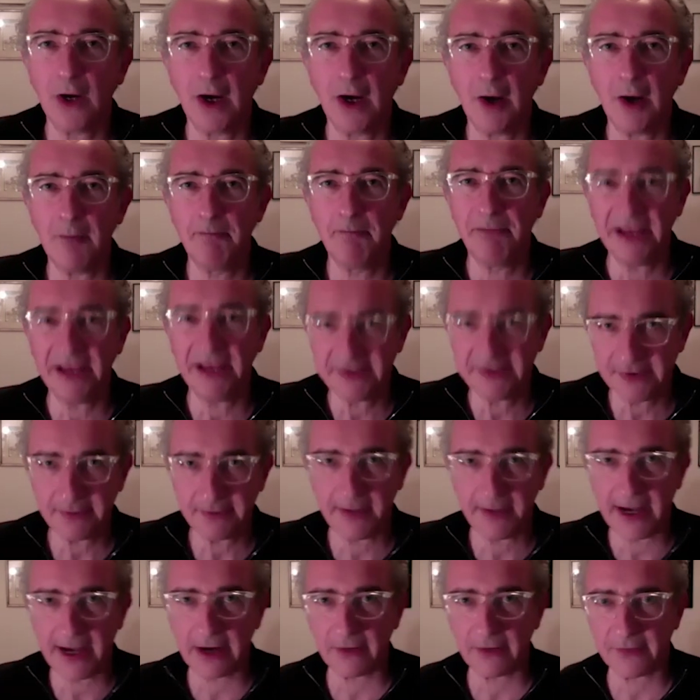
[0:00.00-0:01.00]
a bit
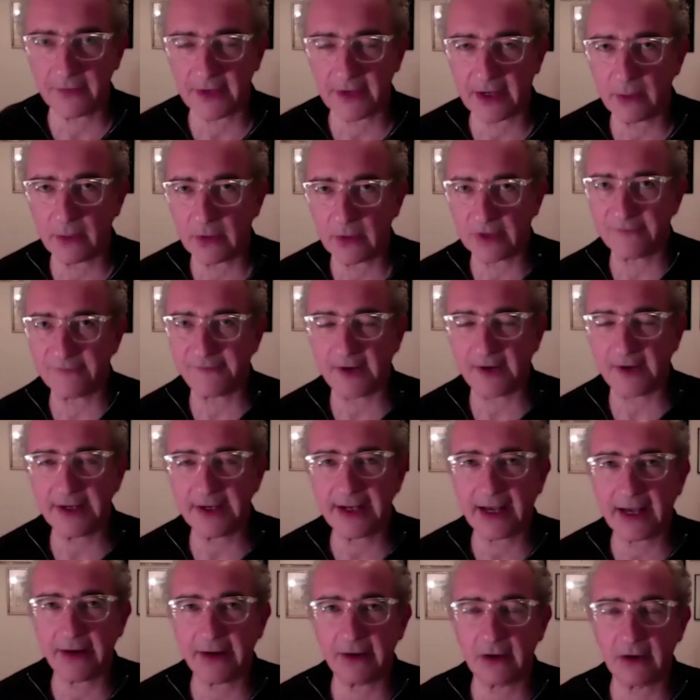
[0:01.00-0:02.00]
about, that I want to find
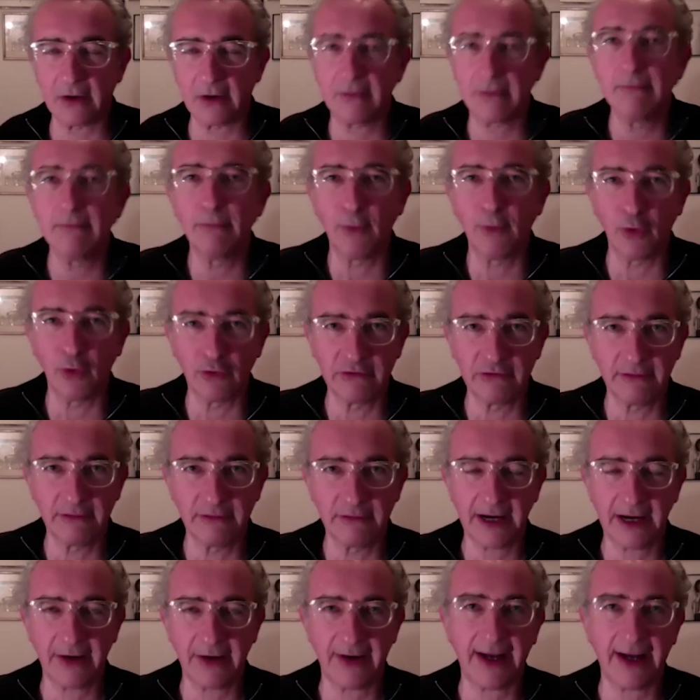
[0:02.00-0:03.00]
out a lot more
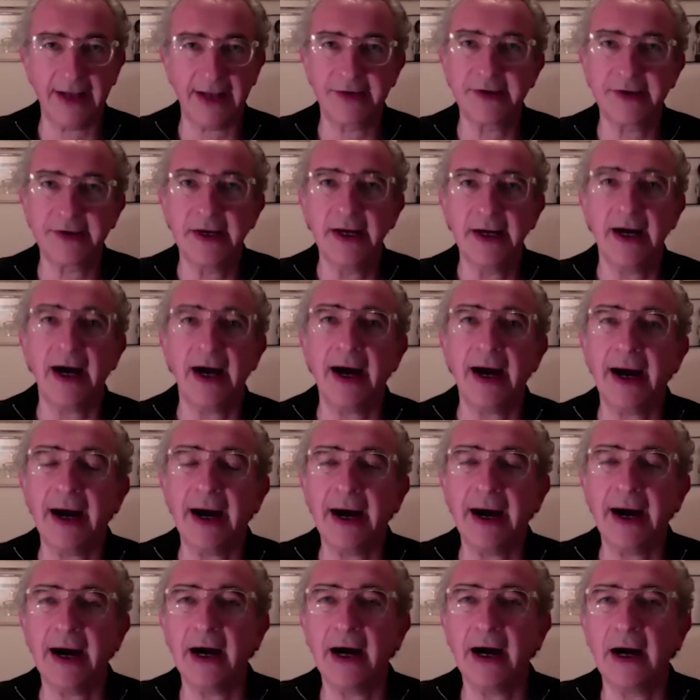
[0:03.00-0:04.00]
about. And,
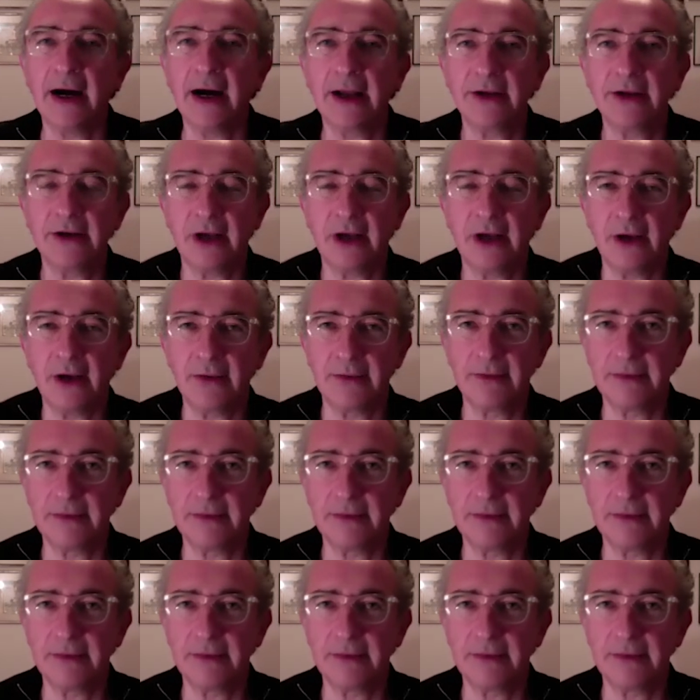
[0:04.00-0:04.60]
uh, you know,